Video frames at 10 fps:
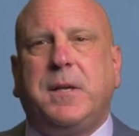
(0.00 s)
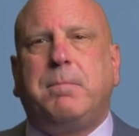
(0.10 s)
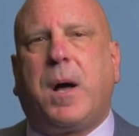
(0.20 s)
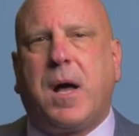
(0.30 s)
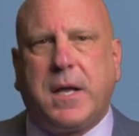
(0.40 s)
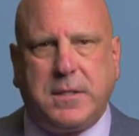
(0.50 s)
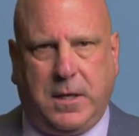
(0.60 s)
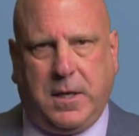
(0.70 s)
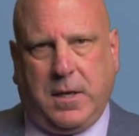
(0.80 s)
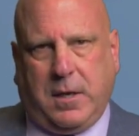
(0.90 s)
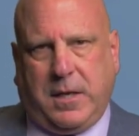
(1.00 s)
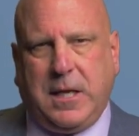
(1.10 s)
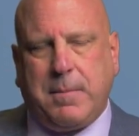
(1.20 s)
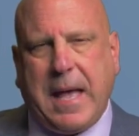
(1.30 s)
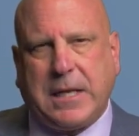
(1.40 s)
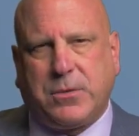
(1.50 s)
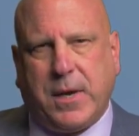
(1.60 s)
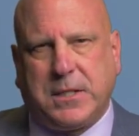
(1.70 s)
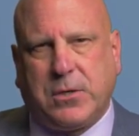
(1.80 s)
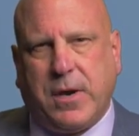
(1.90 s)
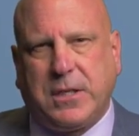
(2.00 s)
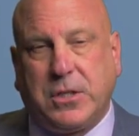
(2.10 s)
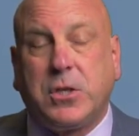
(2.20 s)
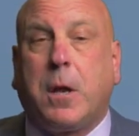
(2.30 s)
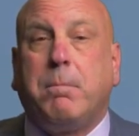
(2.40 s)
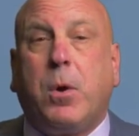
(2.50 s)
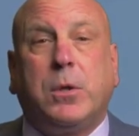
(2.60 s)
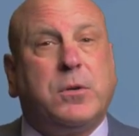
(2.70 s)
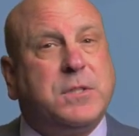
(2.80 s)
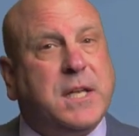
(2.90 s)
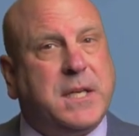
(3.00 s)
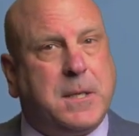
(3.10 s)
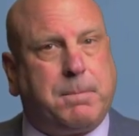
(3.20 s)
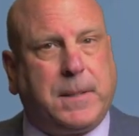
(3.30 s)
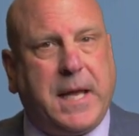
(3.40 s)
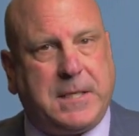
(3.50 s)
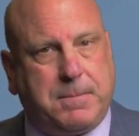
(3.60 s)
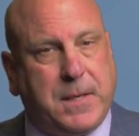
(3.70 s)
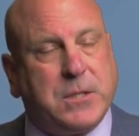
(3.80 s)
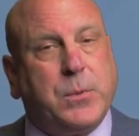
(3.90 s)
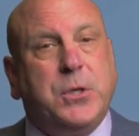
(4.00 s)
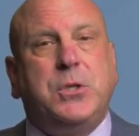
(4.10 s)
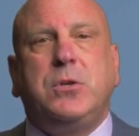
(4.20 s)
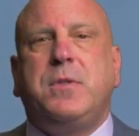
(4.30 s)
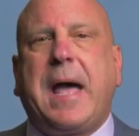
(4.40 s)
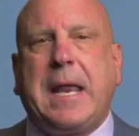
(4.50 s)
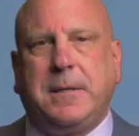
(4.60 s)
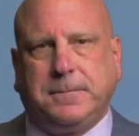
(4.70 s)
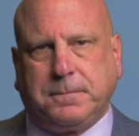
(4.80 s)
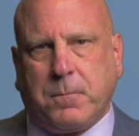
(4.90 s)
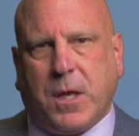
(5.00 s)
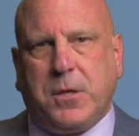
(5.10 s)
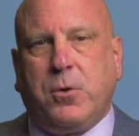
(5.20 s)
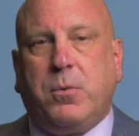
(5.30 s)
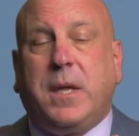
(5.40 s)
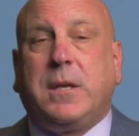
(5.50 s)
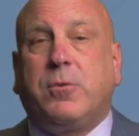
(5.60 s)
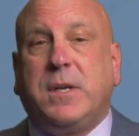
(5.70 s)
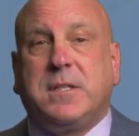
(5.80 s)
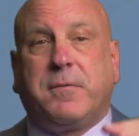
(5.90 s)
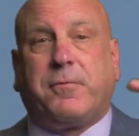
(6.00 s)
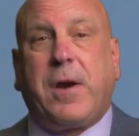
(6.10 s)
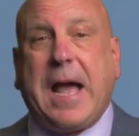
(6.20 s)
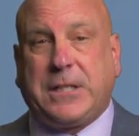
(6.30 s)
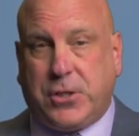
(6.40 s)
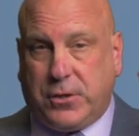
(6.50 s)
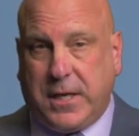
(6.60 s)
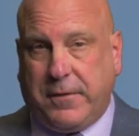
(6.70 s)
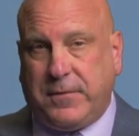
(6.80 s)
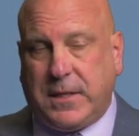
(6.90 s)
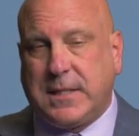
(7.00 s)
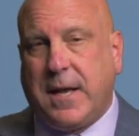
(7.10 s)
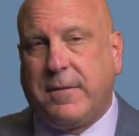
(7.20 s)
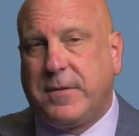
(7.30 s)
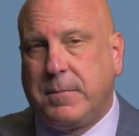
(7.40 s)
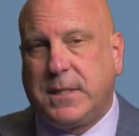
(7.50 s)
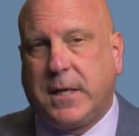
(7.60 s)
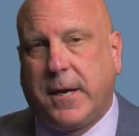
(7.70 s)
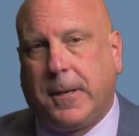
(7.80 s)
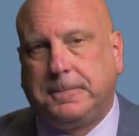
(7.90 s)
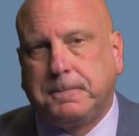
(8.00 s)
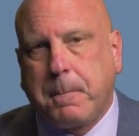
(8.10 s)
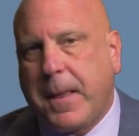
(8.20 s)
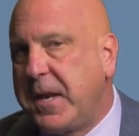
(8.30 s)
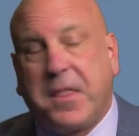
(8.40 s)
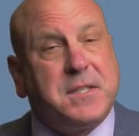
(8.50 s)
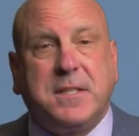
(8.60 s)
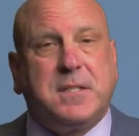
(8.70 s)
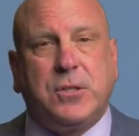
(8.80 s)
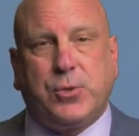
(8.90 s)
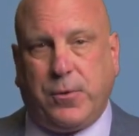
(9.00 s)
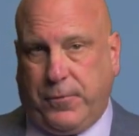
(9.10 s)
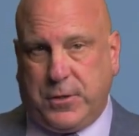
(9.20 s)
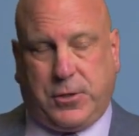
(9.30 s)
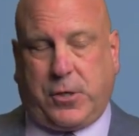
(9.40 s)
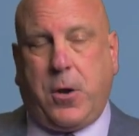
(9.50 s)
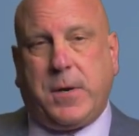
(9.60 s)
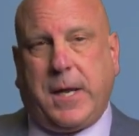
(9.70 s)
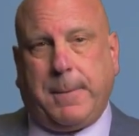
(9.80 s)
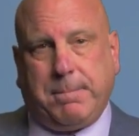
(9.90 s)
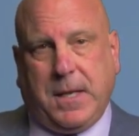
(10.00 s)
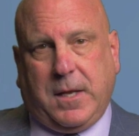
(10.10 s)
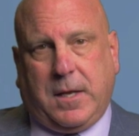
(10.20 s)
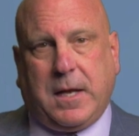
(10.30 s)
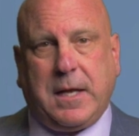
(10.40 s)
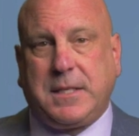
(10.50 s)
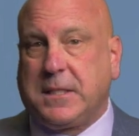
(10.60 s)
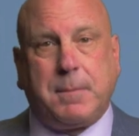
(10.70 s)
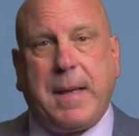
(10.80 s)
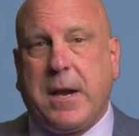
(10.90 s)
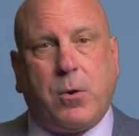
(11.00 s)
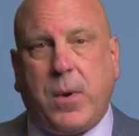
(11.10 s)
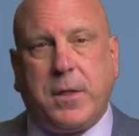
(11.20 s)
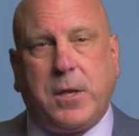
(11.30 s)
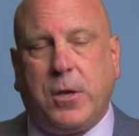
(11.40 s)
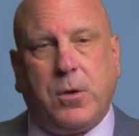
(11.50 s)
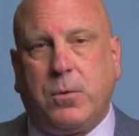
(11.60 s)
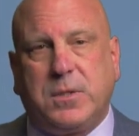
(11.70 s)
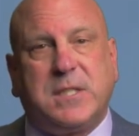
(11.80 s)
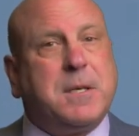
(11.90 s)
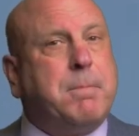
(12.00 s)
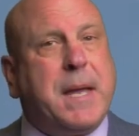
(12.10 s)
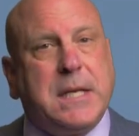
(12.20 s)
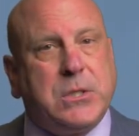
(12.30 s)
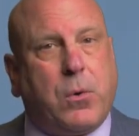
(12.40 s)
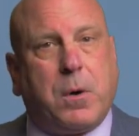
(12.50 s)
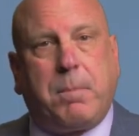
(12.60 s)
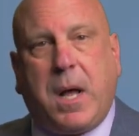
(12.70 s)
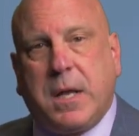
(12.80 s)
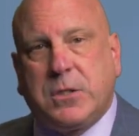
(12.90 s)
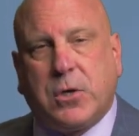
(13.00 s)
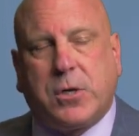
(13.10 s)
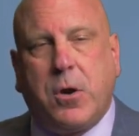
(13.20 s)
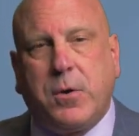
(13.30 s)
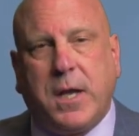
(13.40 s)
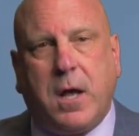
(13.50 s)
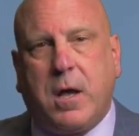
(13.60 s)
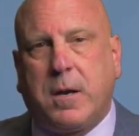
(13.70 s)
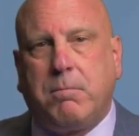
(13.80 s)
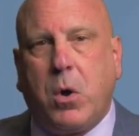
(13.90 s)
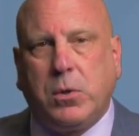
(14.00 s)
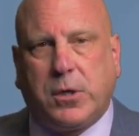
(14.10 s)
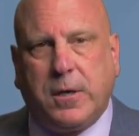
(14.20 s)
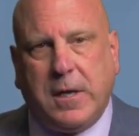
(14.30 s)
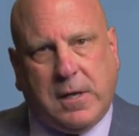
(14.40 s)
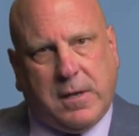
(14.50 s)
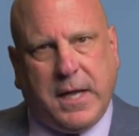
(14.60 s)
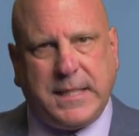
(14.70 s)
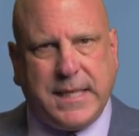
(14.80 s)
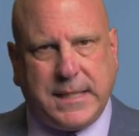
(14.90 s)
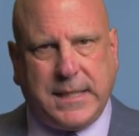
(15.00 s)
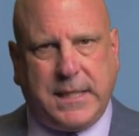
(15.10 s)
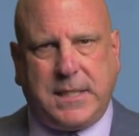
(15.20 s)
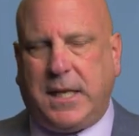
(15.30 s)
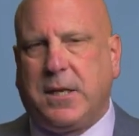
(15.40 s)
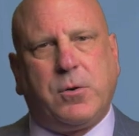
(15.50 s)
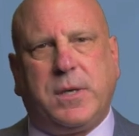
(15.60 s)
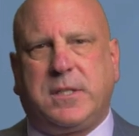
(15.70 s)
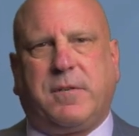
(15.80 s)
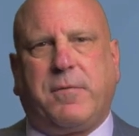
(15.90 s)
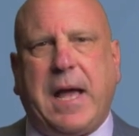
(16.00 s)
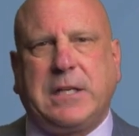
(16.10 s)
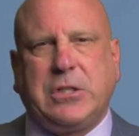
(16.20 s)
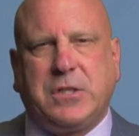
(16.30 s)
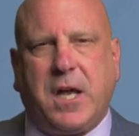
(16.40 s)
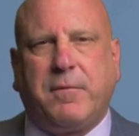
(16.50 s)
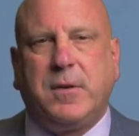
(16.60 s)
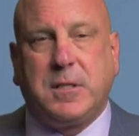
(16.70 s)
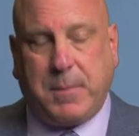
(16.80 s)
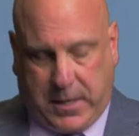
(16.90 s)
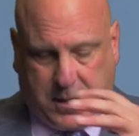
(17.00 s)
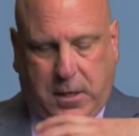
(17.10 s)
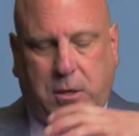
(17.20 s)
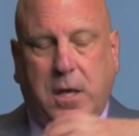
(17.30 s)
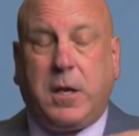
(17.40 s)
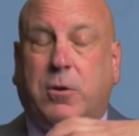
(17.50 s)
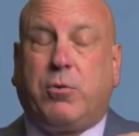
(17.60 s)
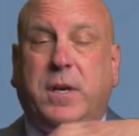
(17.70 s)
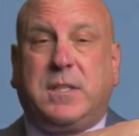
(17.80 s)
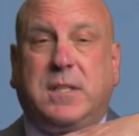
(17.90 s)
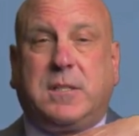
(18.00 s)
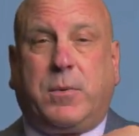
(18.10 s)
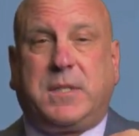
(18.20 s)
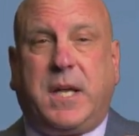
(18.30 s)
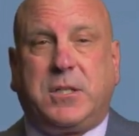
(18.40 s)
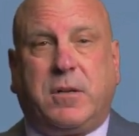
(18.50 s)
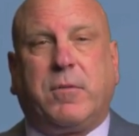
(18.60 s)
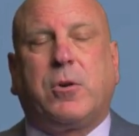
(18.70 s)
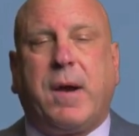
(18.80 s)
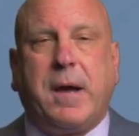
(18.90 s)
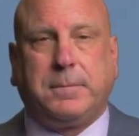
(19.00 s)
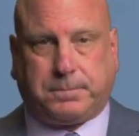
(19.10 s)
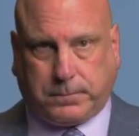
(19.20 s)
bond Emax restorations on molars into place, because when you do that, you increase the fracture toughness of the material. Now, this isn't true for zirconia. It doesn't matter whether you cement or bond zirconia on a molar. It doesn't increase the fracture toughness, but it increases the retention of the crown